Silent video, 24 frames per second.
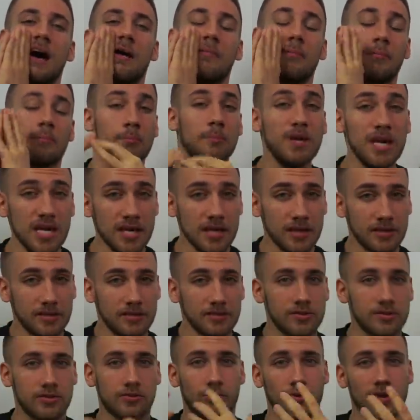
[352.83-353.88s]
me
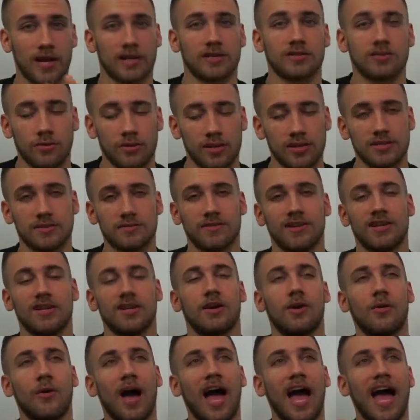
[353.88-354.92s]
to react to this
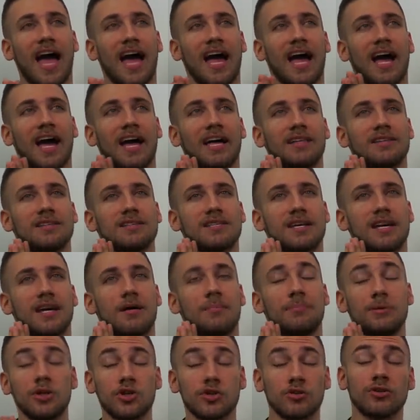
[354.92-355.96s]
video. And
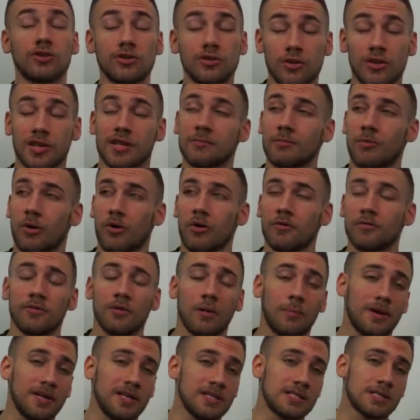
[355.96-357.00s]
be sure to do that more often on
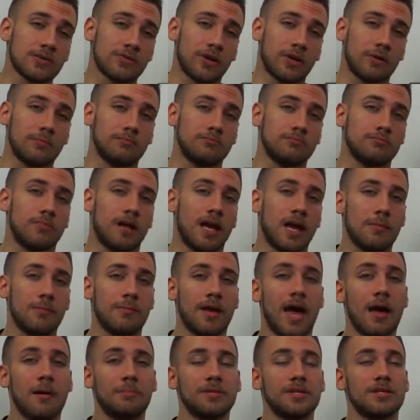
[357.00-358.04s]
my Instagram. I'm
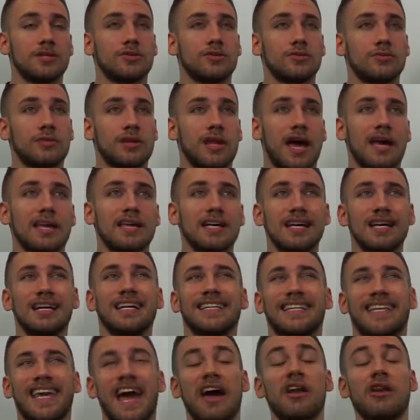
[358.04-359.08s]
happy to do it. I
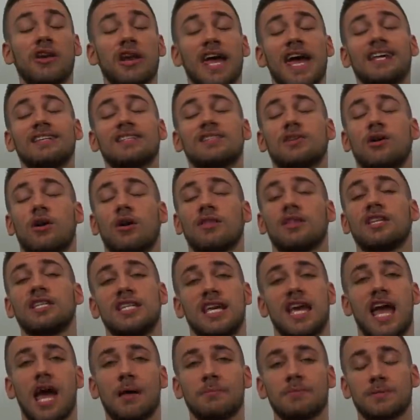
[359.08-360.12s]
cannot answer all the
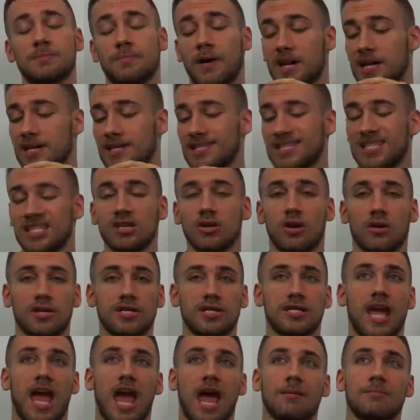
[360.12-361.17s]
DMs, but I see all the
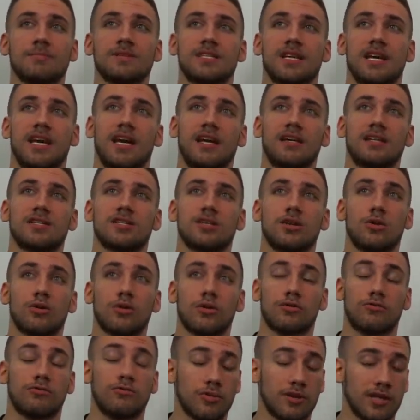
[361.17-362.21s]
DMs and look
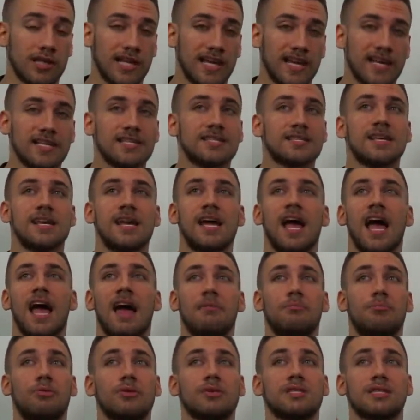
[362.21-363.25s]
through the links and
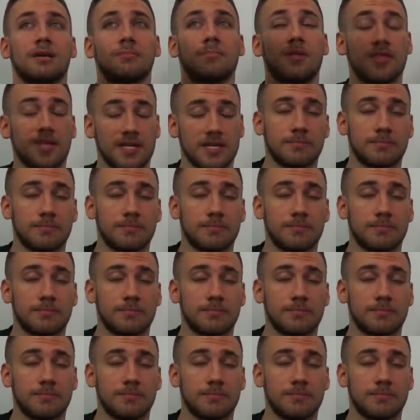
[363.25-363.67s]
put some in this